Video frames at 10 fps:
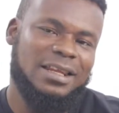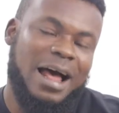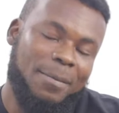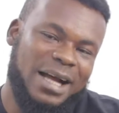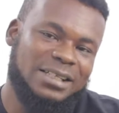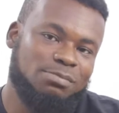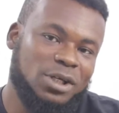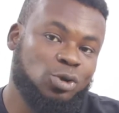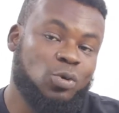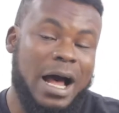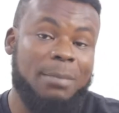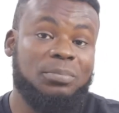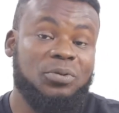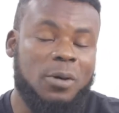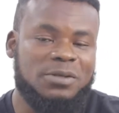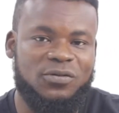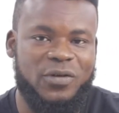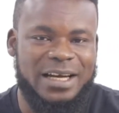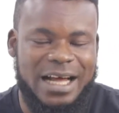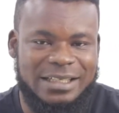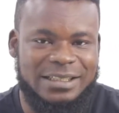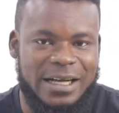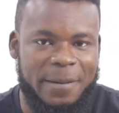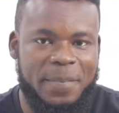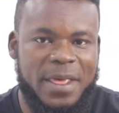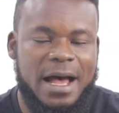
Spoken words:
that might be too abrupt for an answer.